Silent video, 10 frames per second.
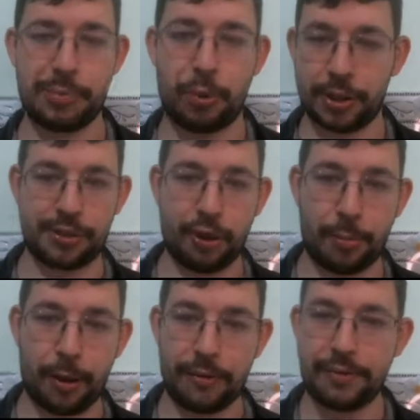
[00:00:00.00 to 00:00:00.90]
pawns
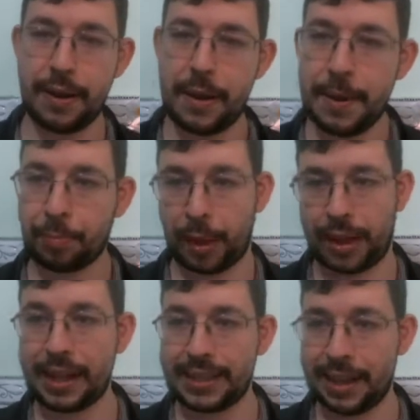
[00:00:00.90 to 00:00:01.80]
drop off. But
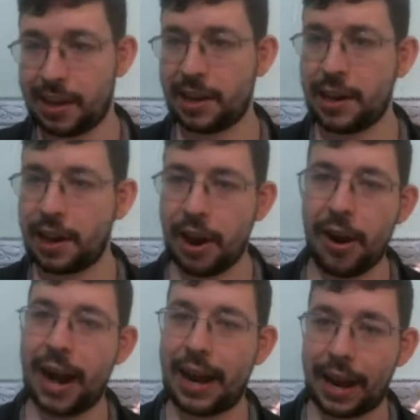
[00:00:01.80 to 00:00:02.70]
Carlsen, no,
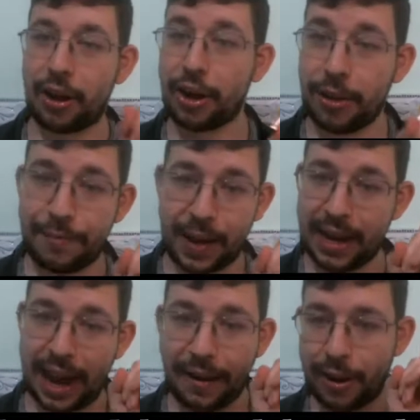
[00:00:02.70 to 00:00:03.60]
I got it all figured
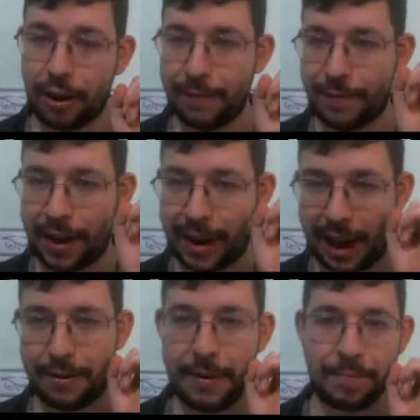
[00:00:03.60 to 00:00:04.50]

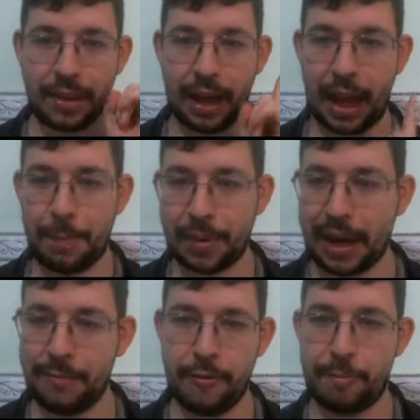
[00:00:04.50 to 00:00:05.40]
out. I played
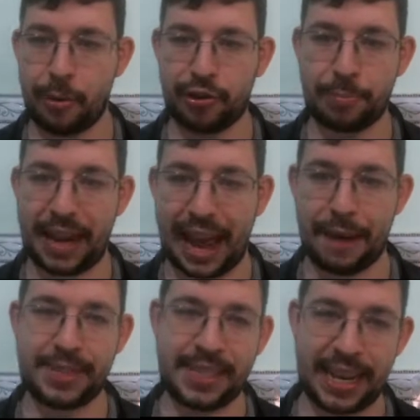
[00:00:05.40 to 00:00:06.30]
a move, bishop to
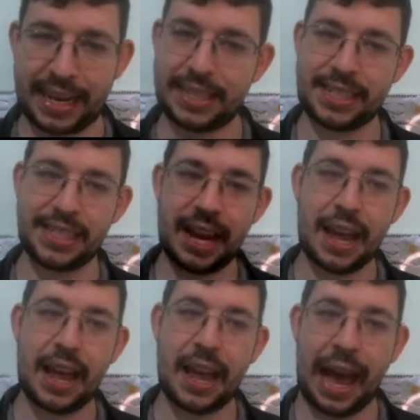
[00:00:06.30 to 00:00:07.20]
f6,
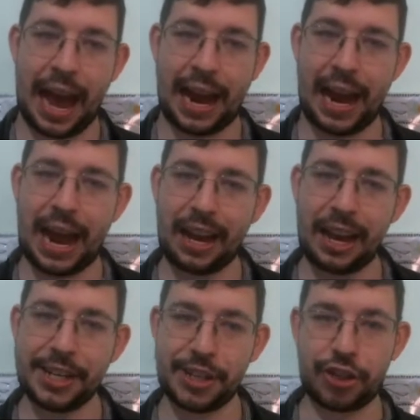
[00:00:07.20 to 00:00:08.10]
and I
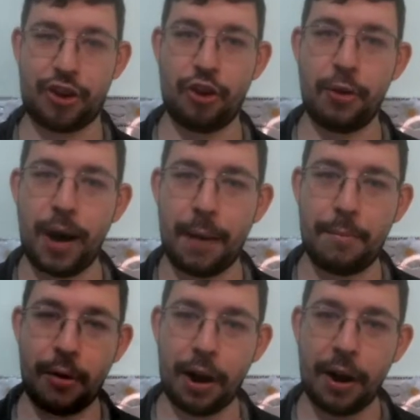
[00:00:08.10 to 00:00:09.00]
got a skewer,
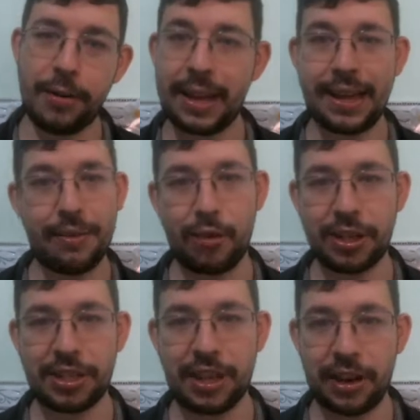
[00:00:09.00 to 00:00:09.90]
bro.
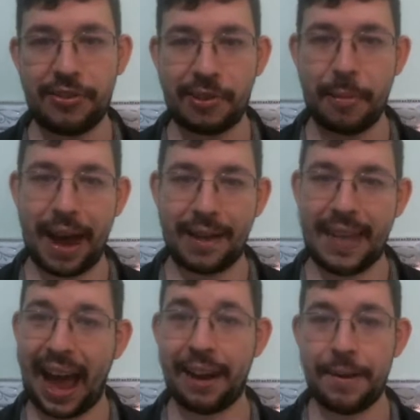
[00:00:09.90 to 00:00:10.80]
What you gonna do about
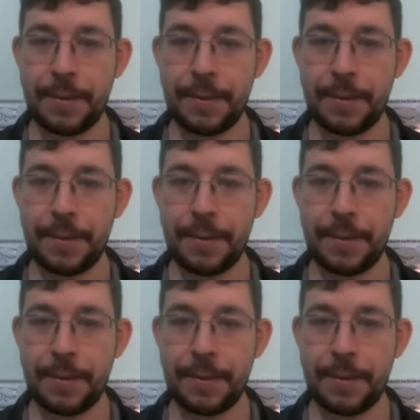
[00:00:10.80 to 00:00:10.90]
that?